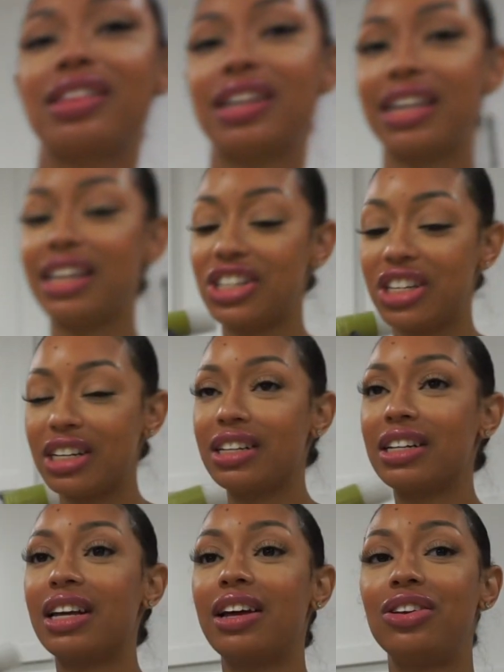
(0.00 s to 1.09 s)
the kitchen
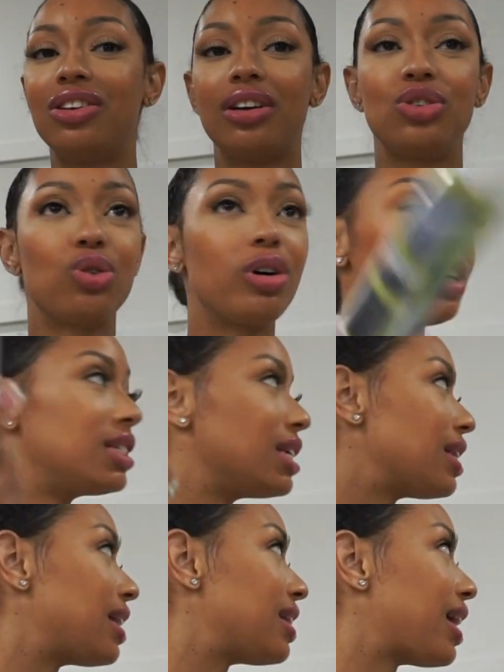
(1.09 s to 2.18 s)
drawers and
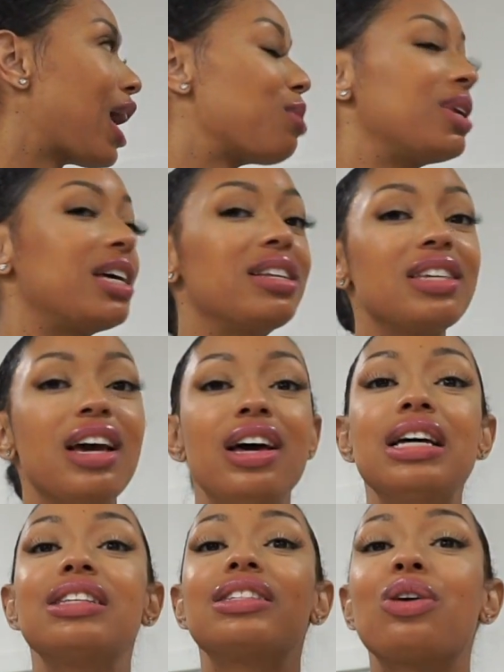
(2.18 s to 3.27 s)
like the cabinets.
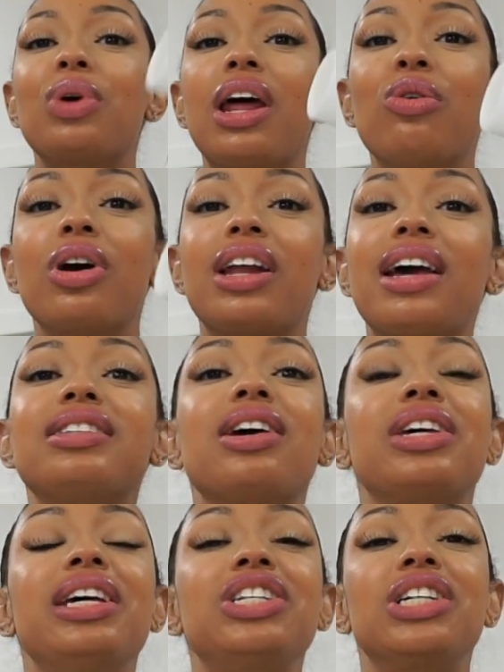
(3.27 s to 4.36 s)
So when I organize our
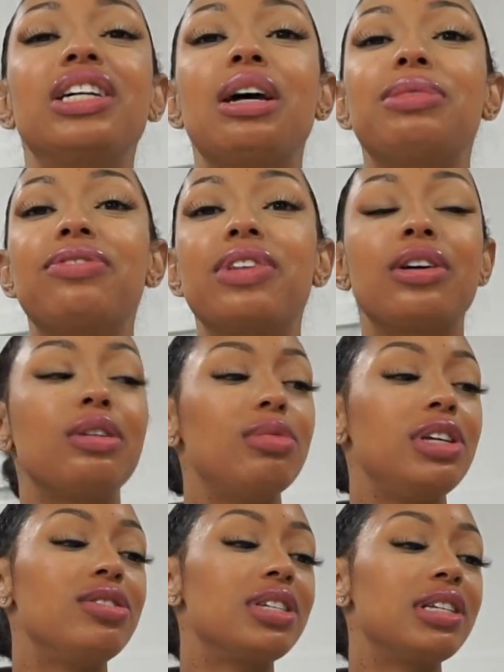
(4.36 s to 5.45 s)
kitchen, I'm definitely going to
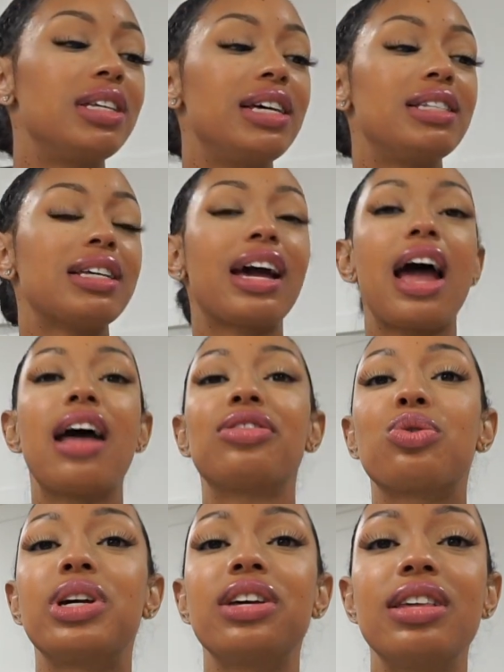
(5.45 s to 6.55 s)
be using these. I got
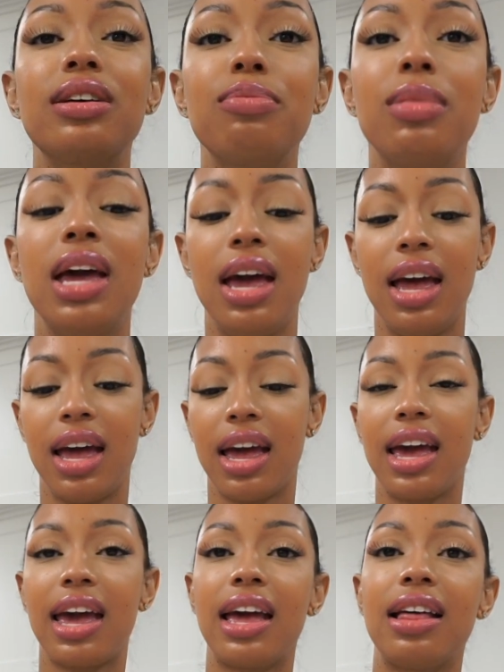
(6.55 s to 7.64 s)
3 of them.
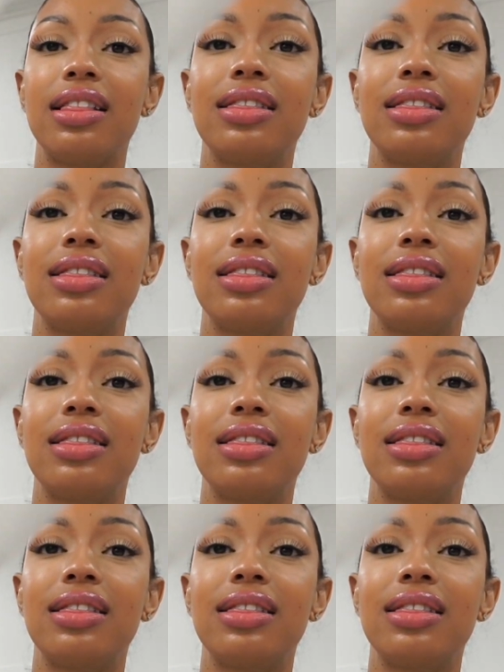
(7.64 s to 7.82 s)
And